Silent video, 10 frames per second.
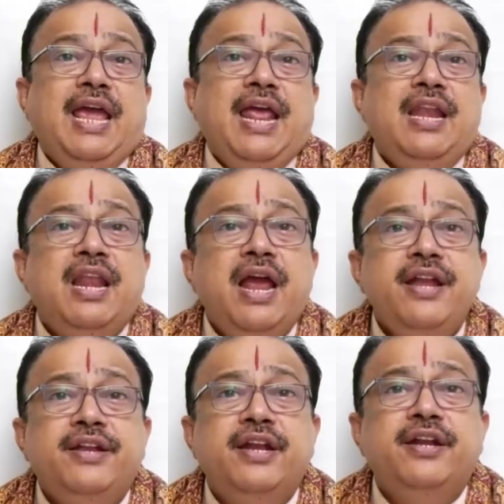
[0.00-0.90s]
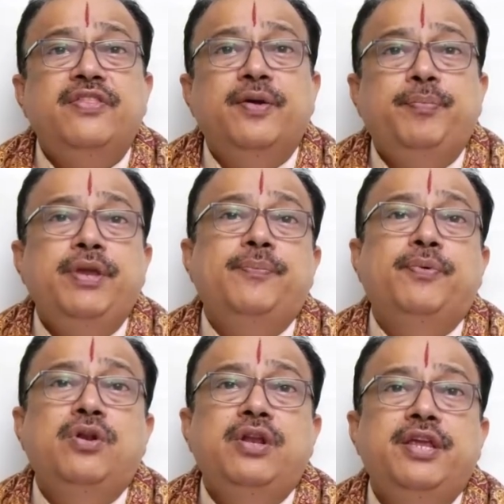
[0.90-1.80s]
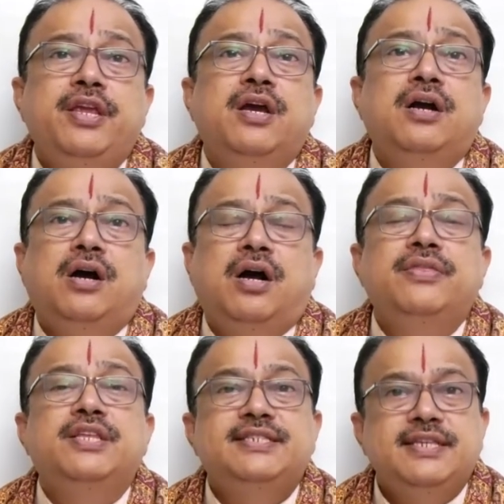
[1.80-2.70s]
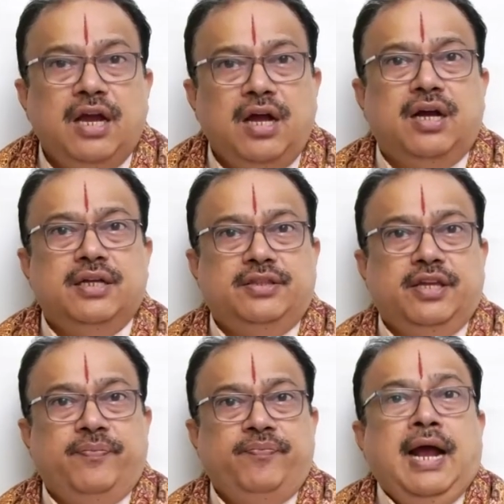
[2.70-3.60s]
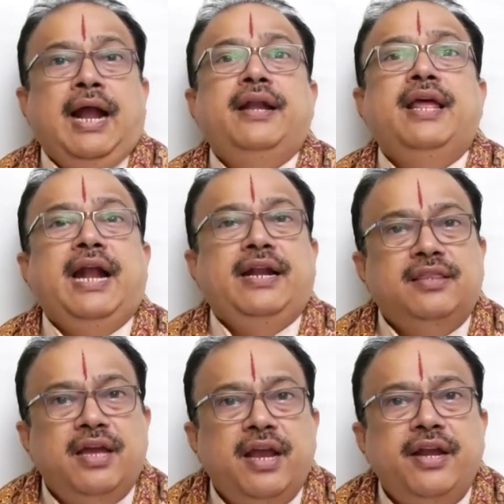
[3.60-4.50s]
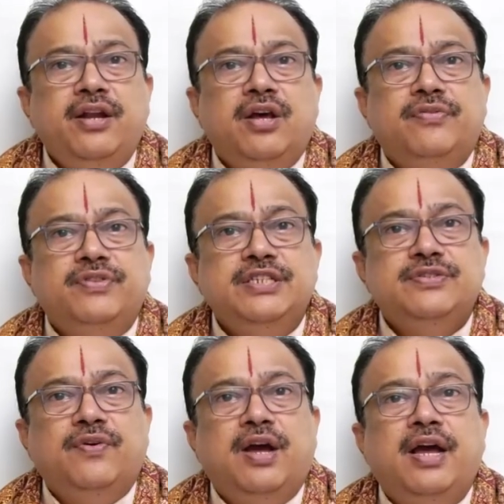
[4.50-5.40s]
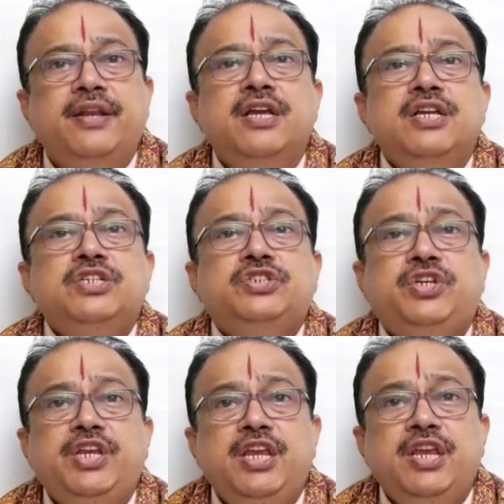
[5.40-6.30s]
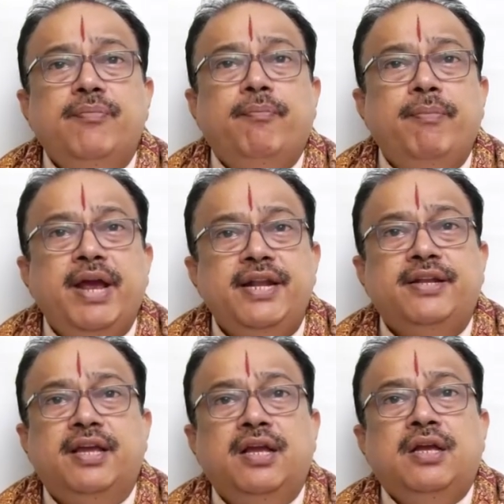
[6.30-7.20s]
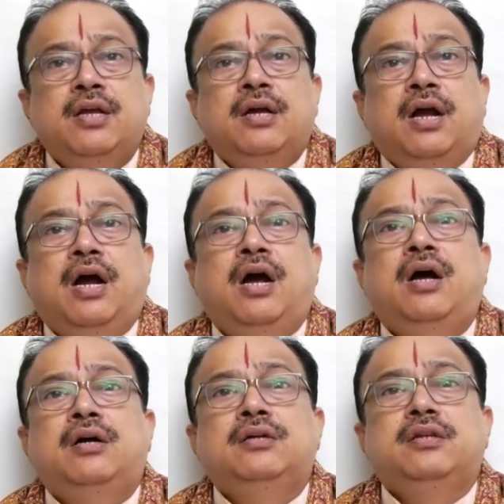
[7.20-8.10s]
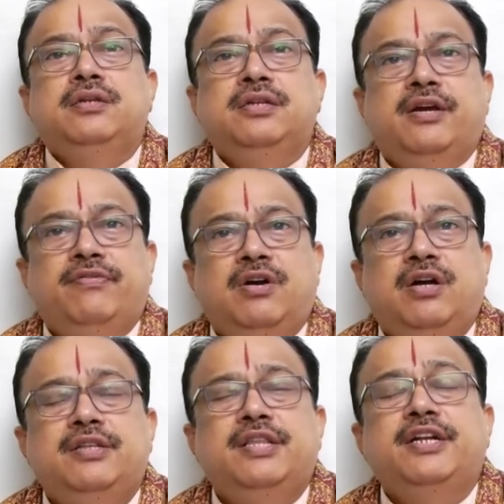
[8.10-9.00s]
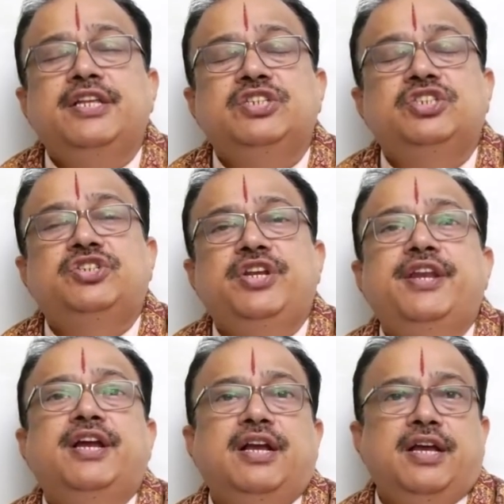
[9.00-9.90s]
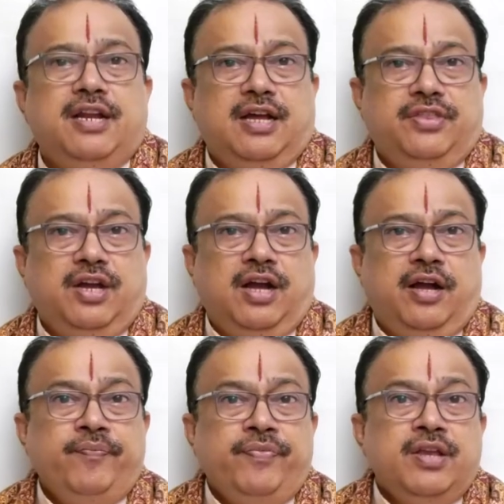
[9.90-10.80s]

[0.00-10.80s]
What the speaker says: enlightened the people here on this earth. And at the end of this one, she met her lover, that is Sri Ranganatha.